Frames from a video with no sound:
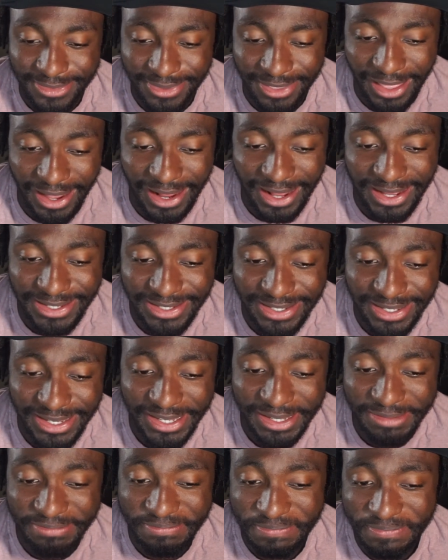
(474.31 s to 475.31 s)
Like I
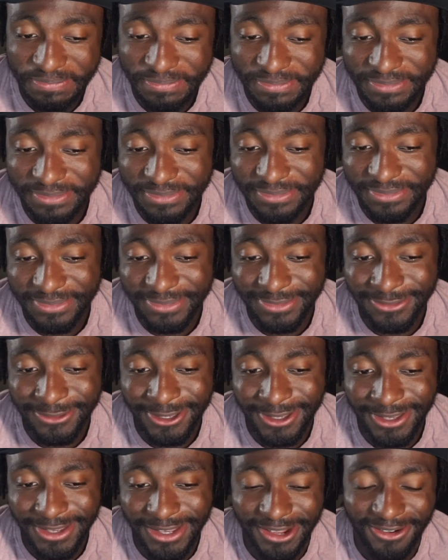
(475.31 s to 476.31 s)
said,
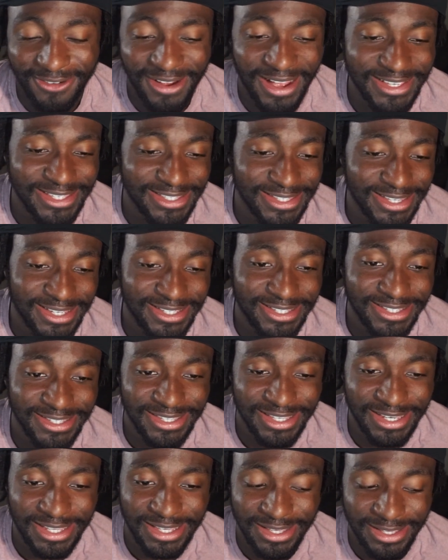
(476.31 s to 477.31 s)
congratulations
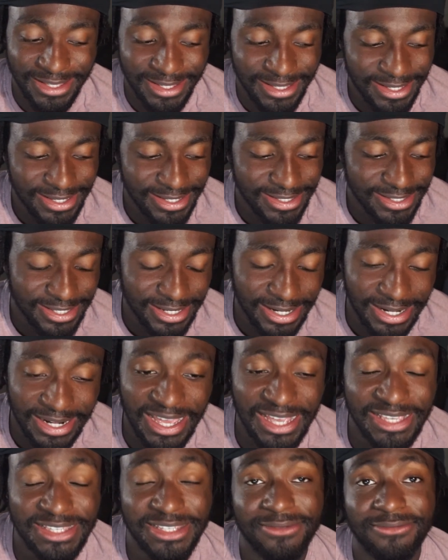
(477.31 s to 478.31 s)
to the
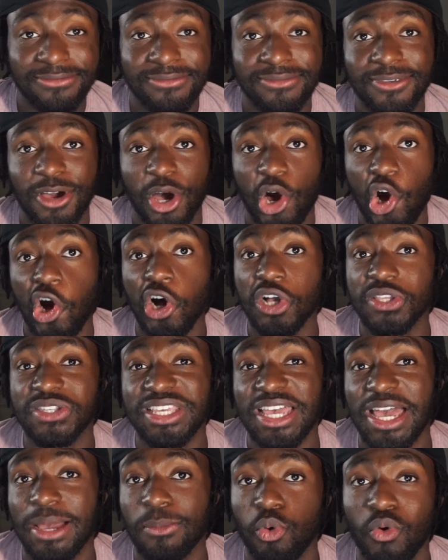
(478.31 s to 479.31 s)
legend,
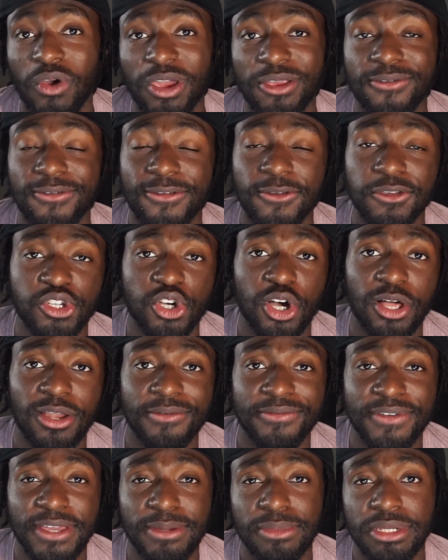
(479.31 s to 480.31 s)
all-time great, future Hall
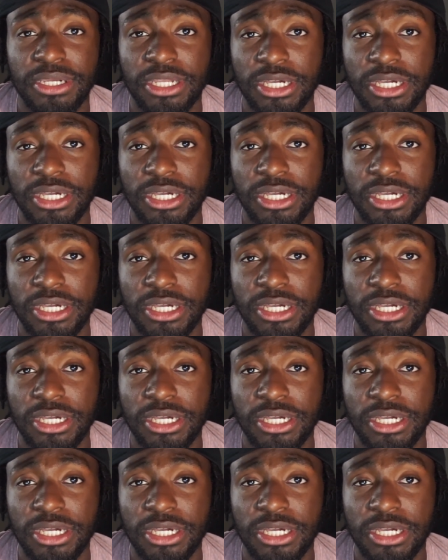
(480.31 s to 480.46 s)
of Famer